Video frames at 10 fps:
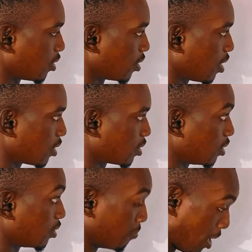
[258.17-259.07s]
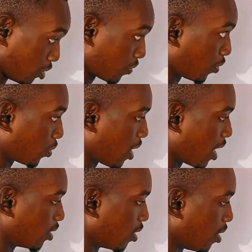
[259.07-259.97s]
That's minus 4
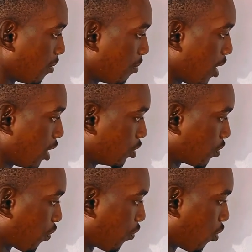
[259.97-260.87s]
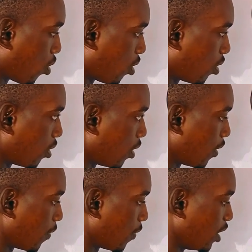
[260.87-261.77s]
rather, minus 4.
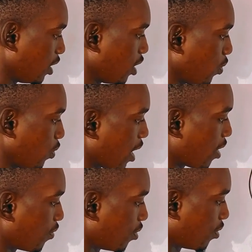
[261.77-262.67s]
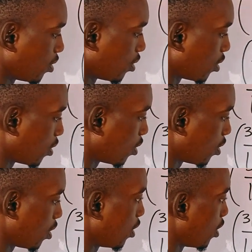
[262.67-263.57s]
Then here we have
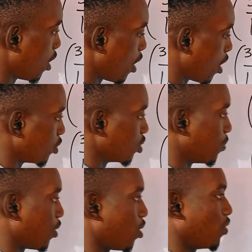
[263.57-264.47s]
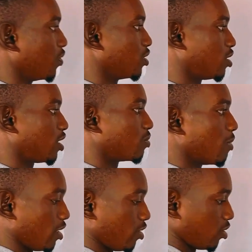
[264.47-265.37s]
r to the power of 6
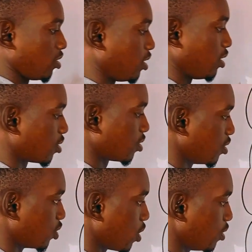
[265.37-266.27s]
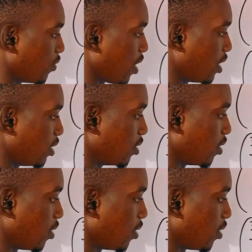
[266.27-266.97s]
minus 6, since we are dividing.